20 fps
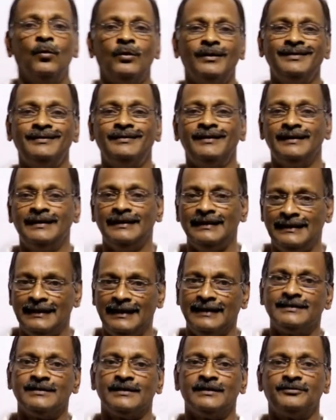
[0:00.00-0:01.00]
what is the
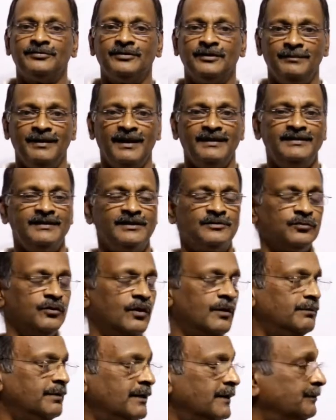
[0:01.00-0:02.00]
nature of image is
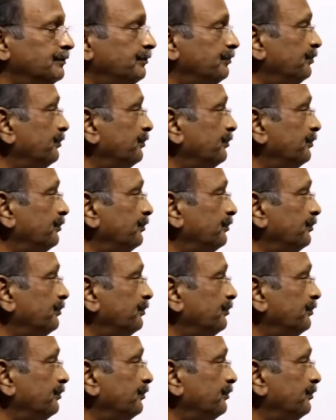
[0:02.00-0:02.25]
formed.